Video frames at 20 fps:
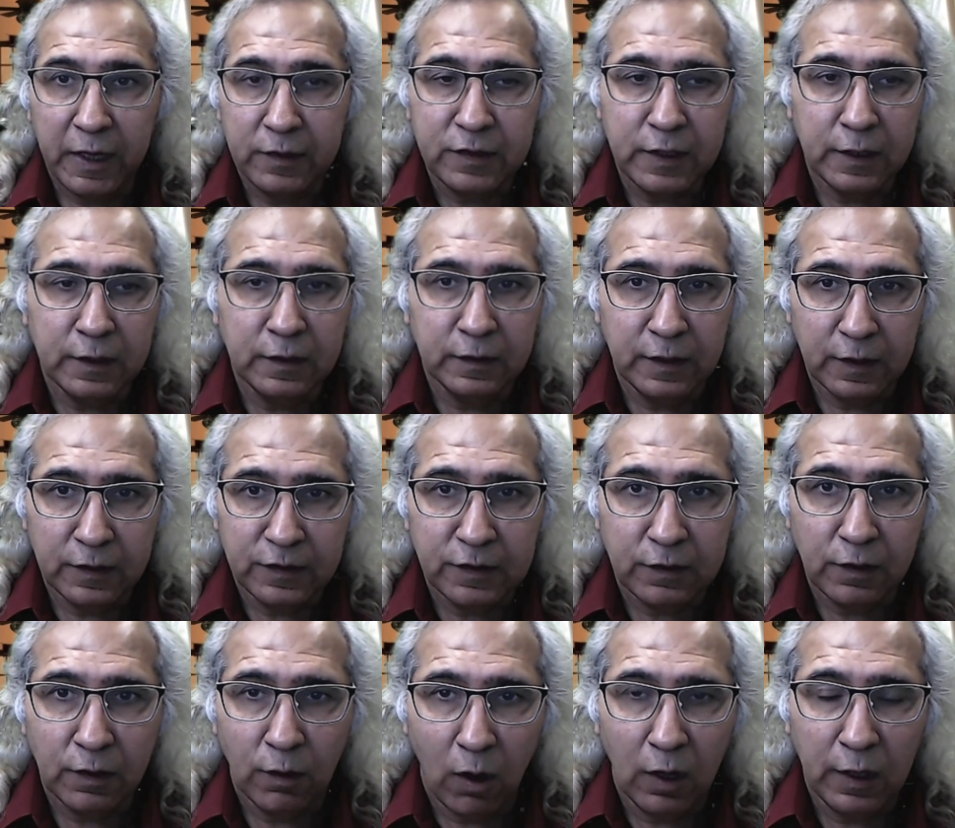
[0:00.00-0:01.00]
in this
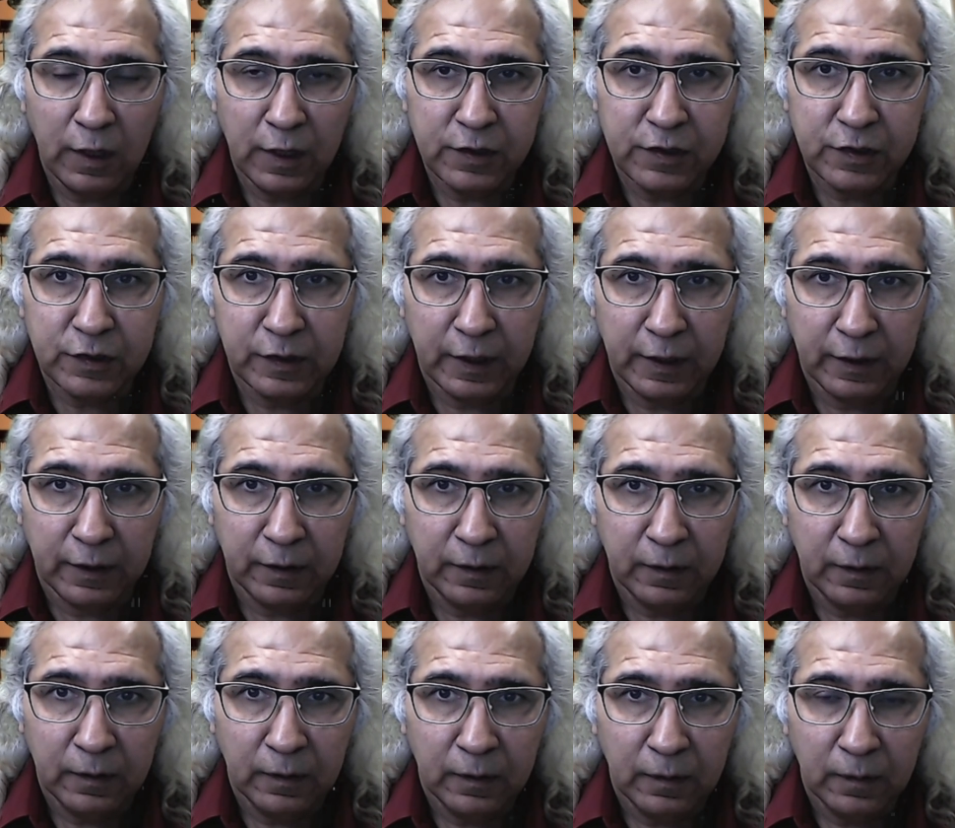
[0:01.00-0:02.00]
knowledge then,
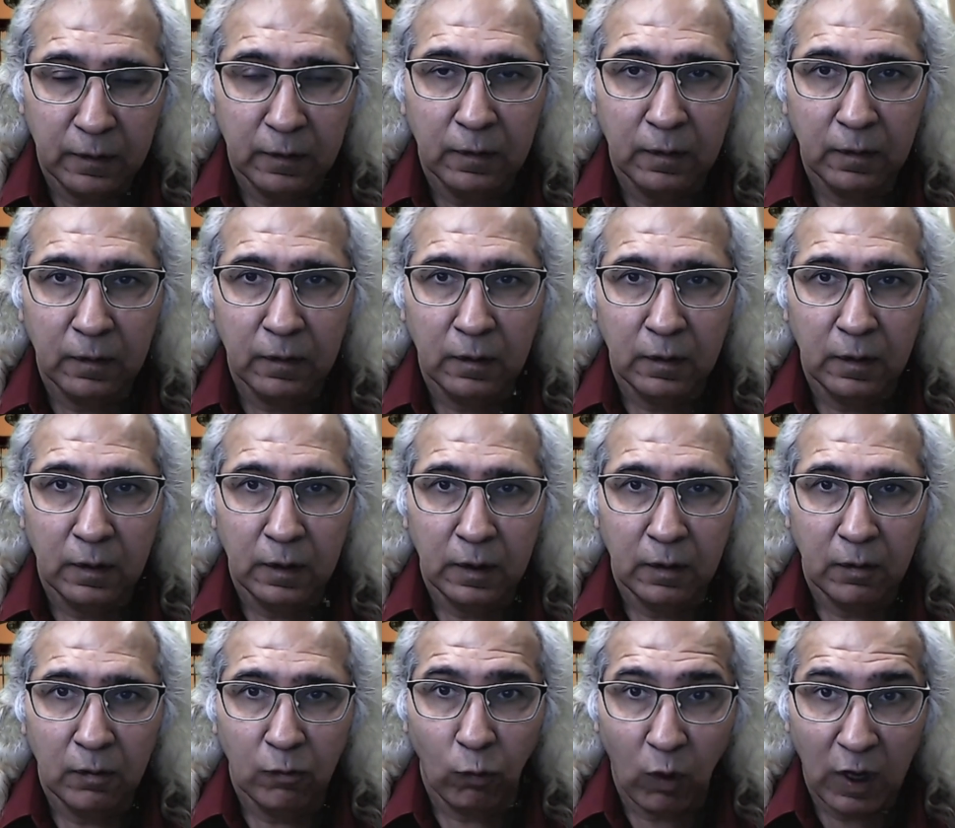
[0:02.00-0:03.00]

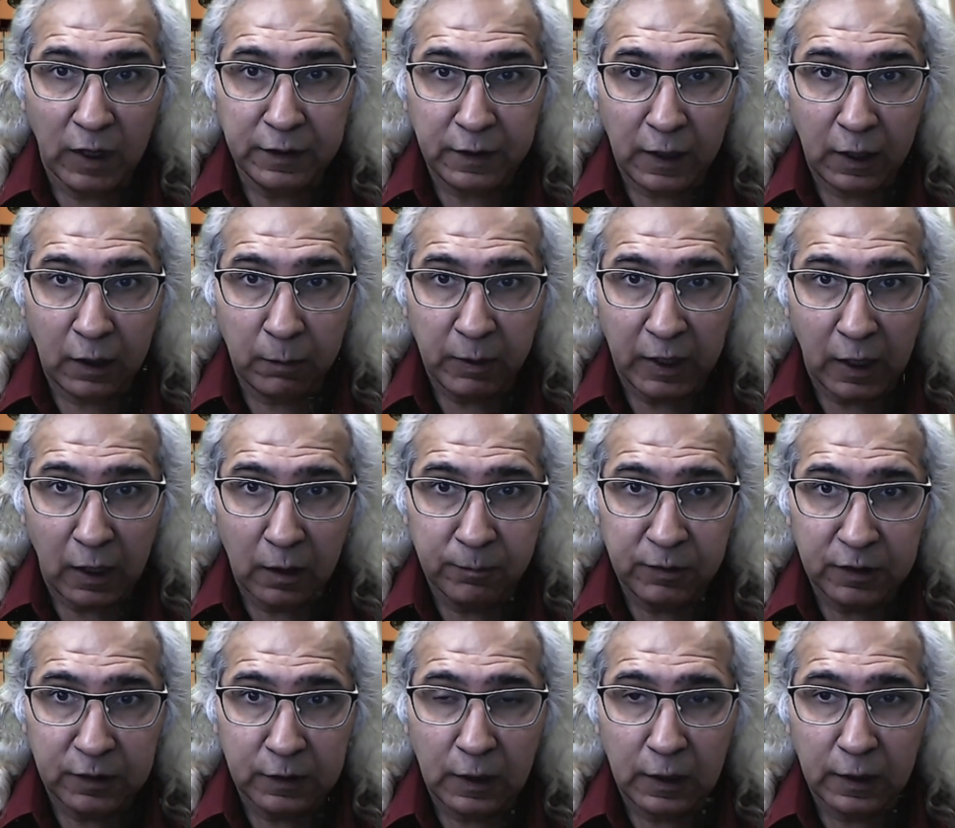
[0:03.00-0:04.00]
one thing
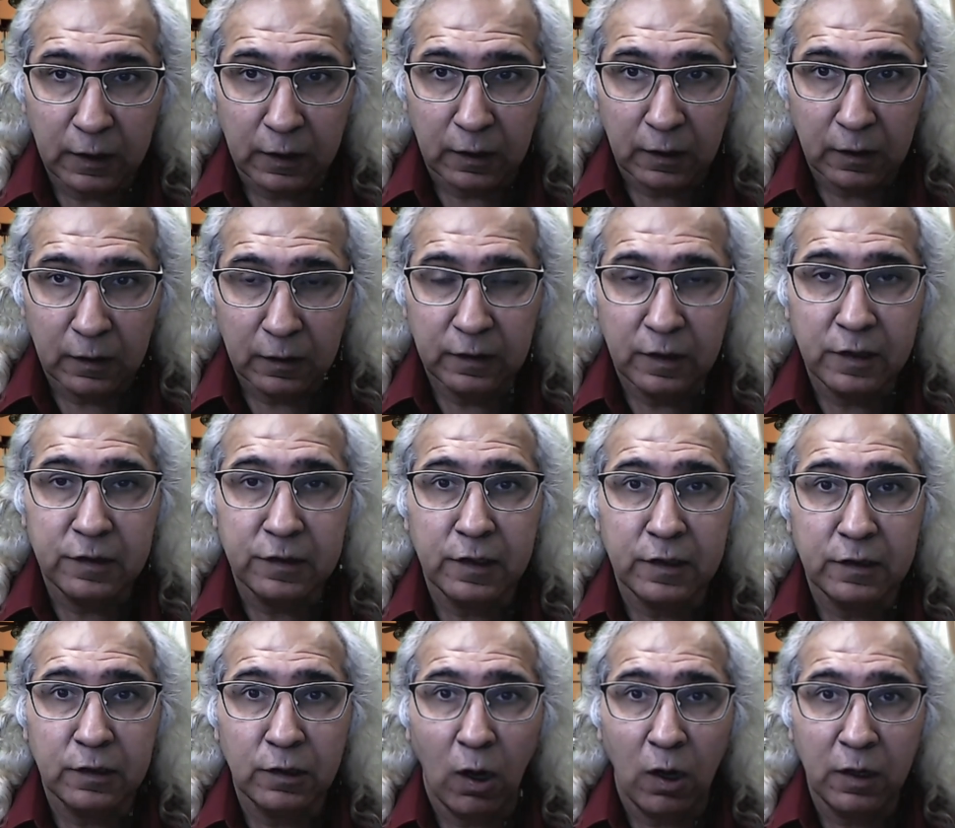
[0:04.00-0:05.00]
becomes clear this
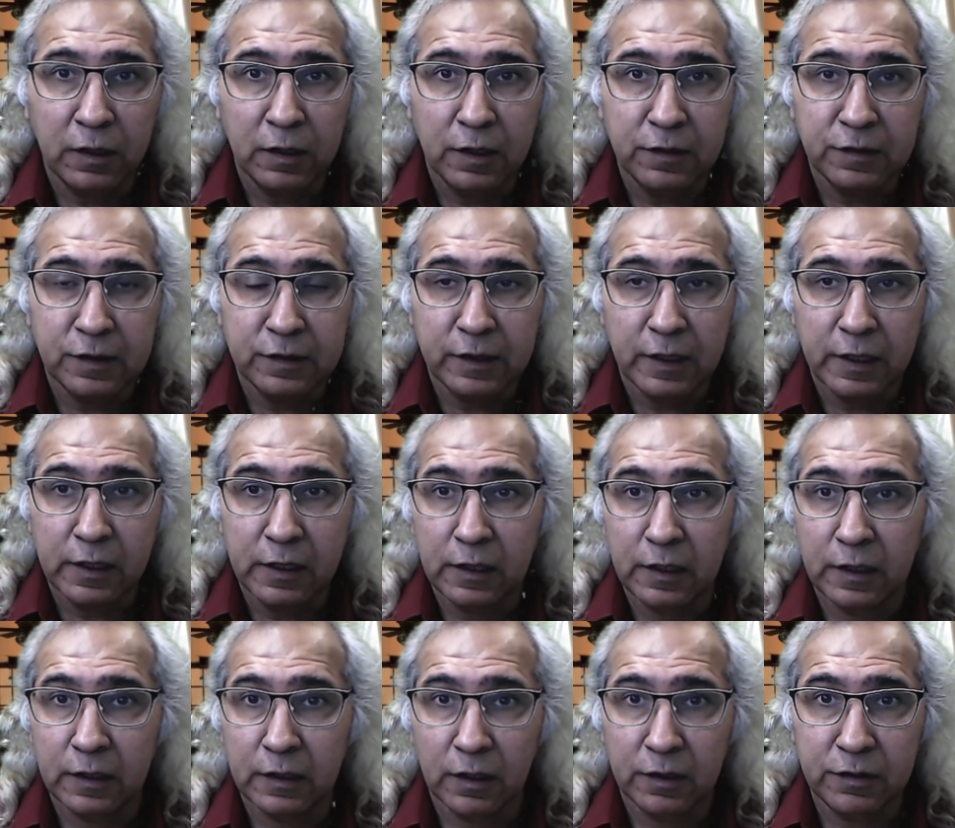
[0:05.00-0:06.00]
is not
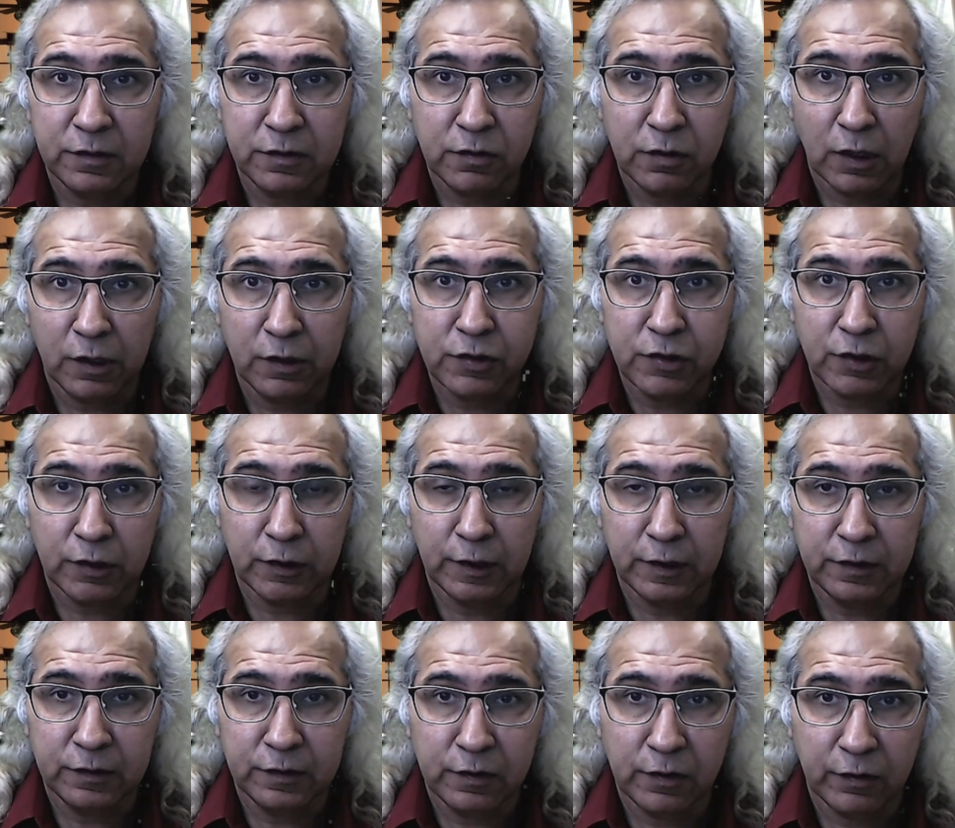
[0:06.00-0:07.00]
necessarily a
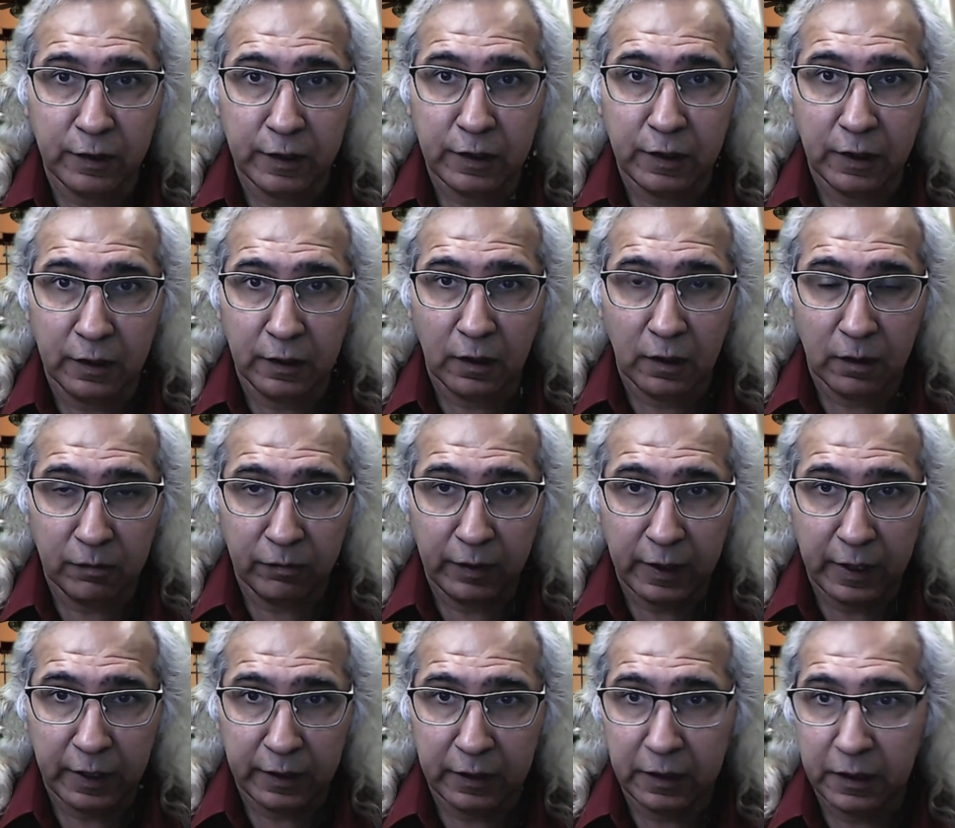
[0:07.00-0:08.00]
structuralist reading of
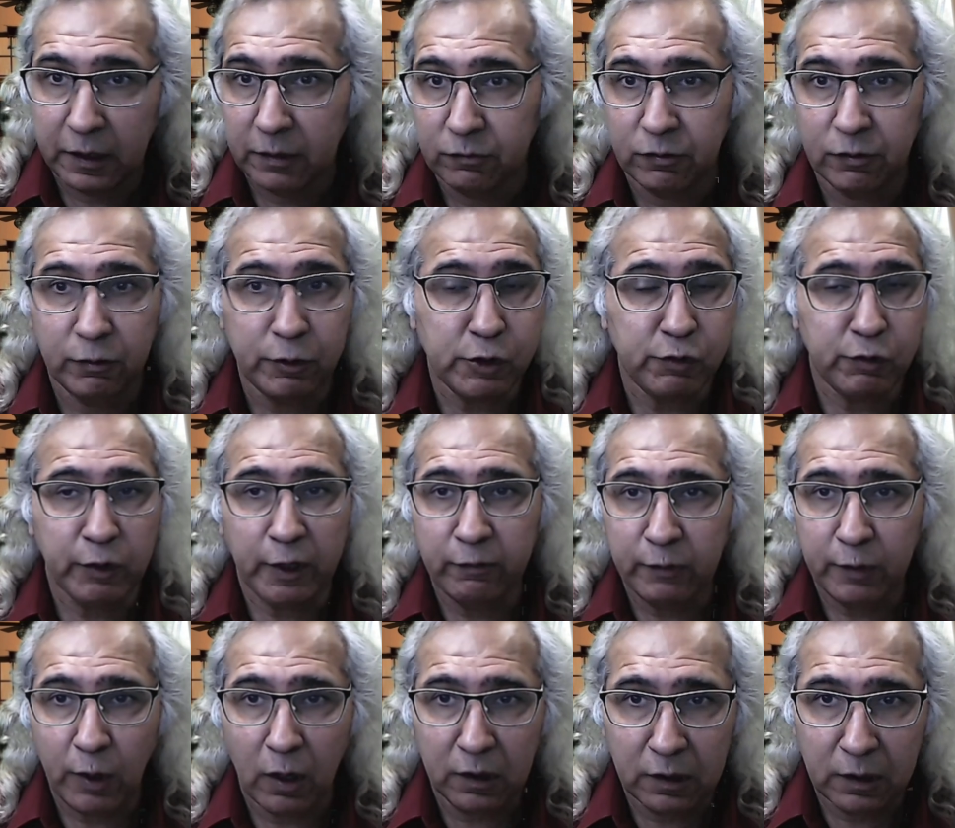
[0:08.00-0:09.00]
narratives, which we have
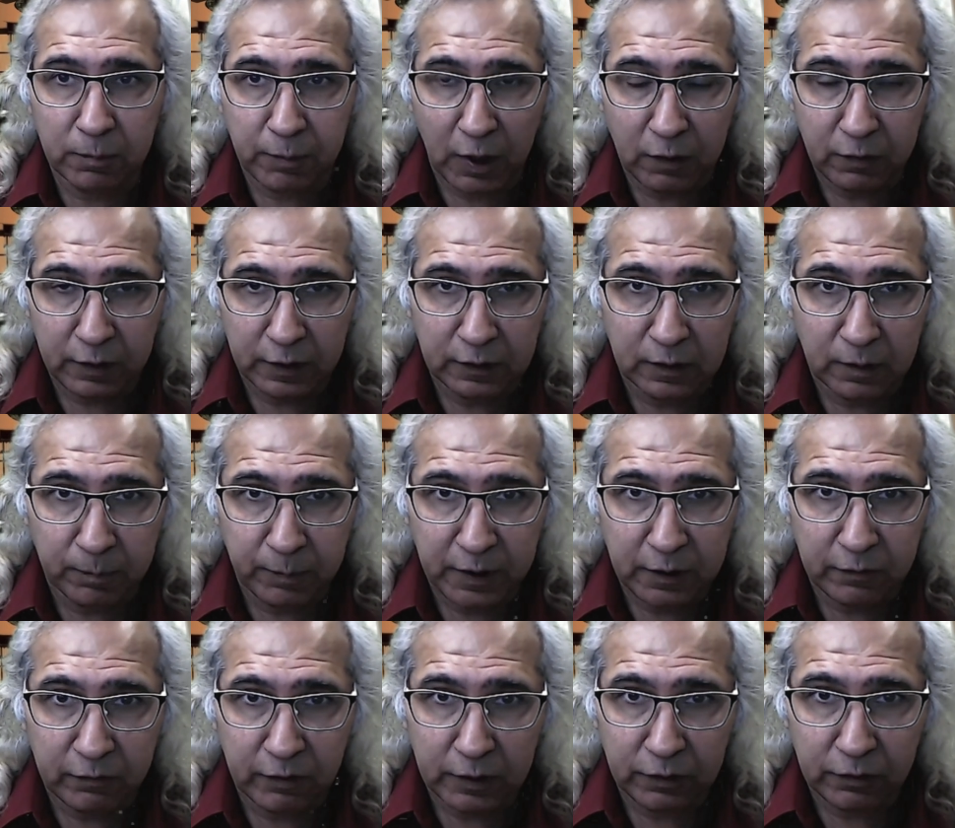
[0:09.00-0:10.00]
talked about in the
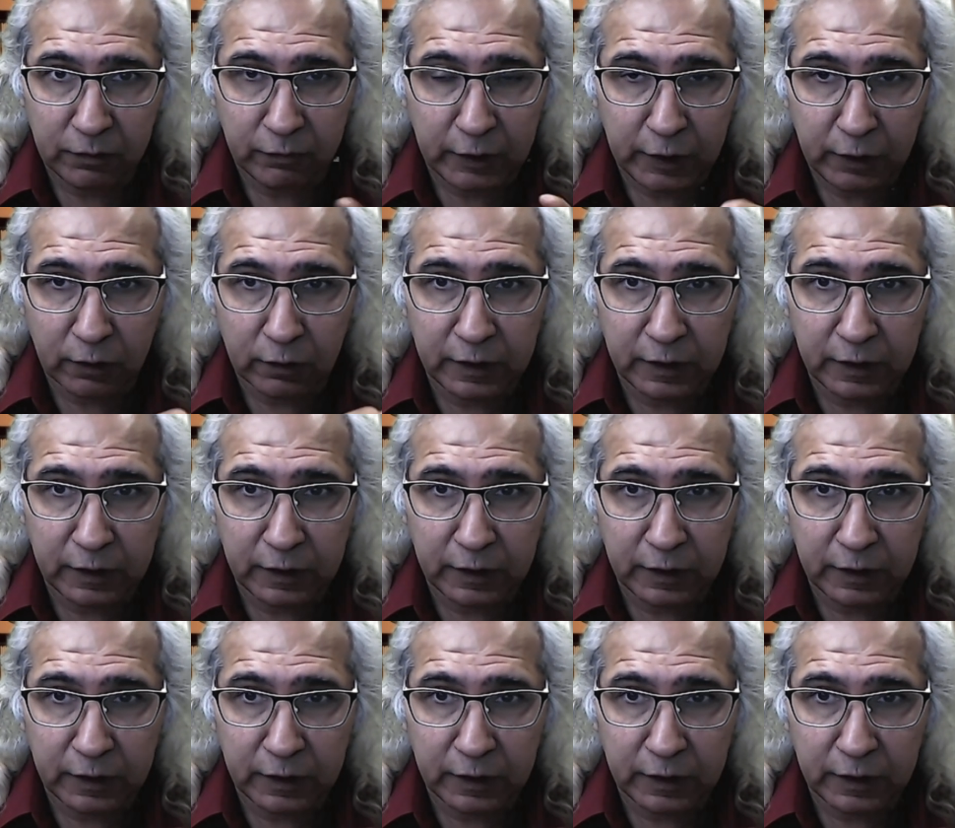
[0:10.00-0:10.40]
previous video.